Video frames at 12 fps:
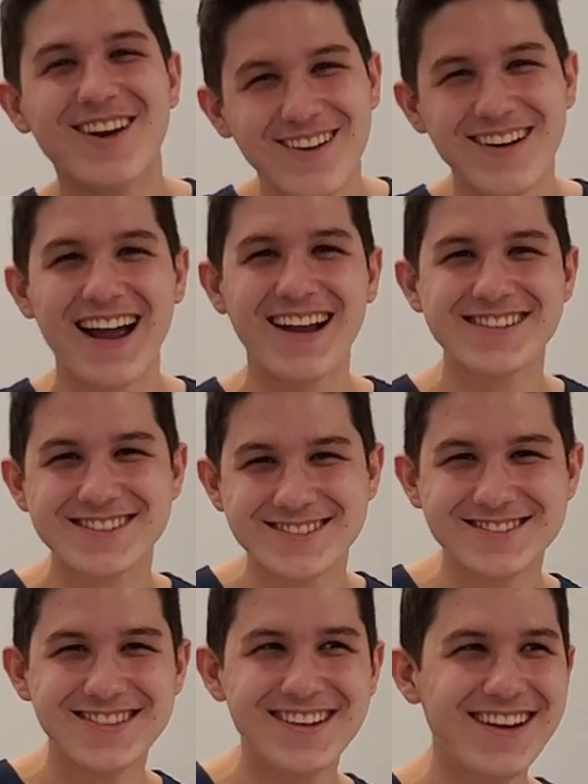don't.
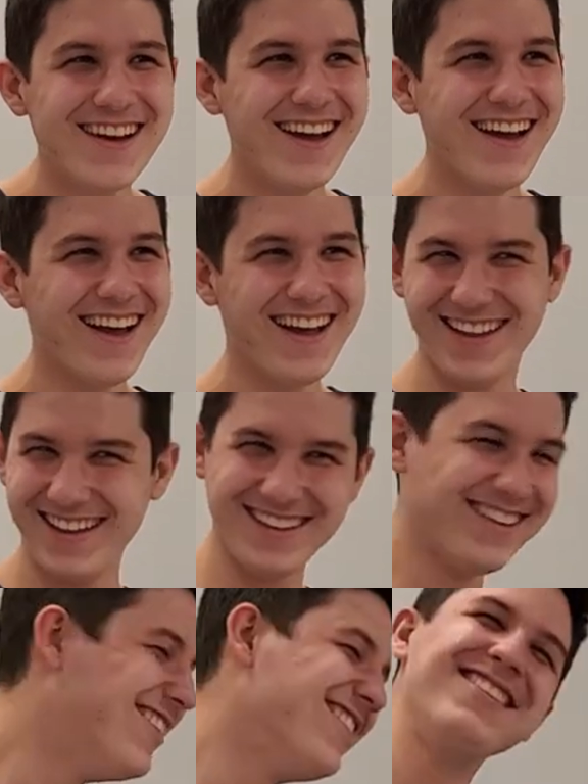
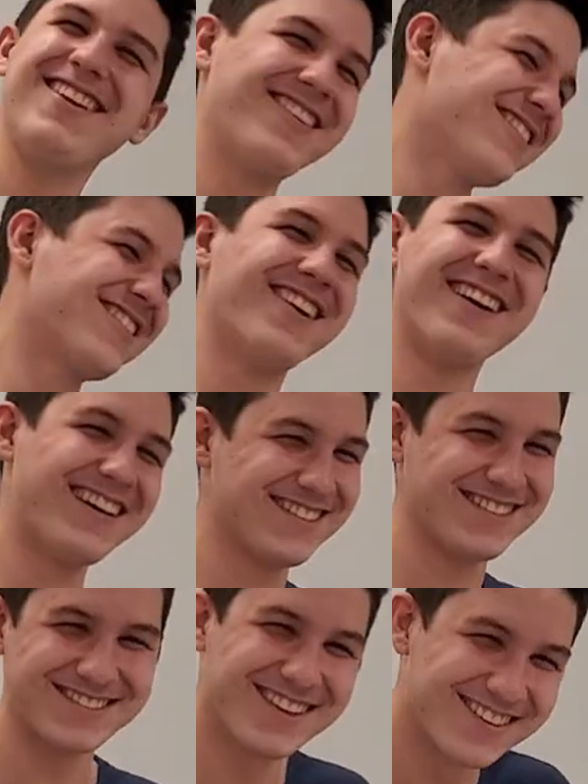Andrew. no, don't,
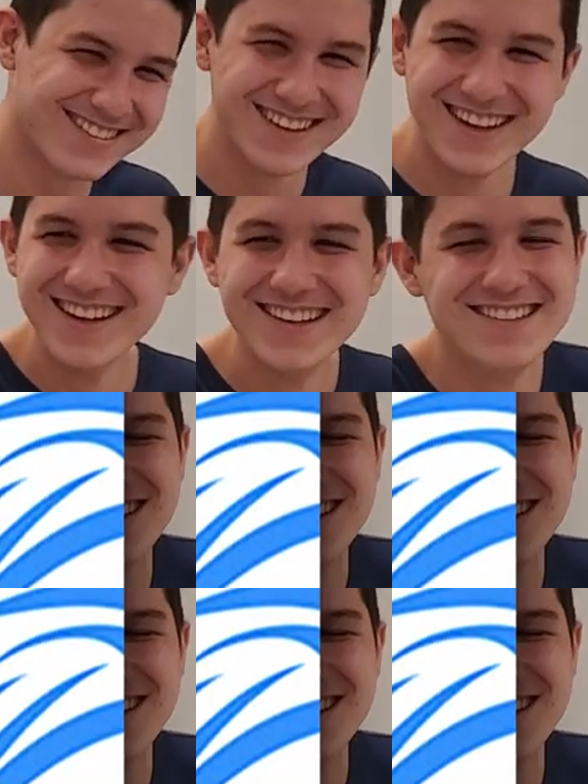Andrew, no.